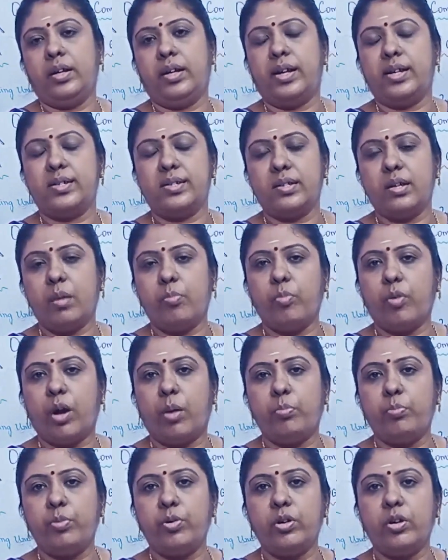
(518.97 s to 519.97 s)
desktop
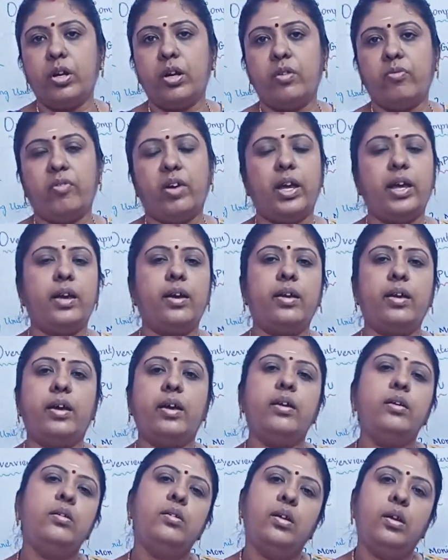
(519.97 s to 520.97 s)
computer via
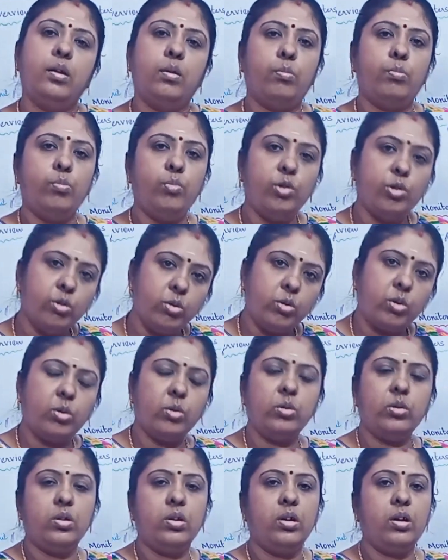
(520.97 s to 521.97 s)
a
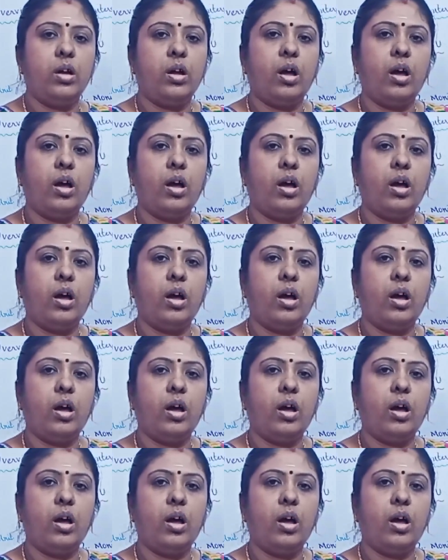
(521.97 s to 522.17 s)
Bluetooth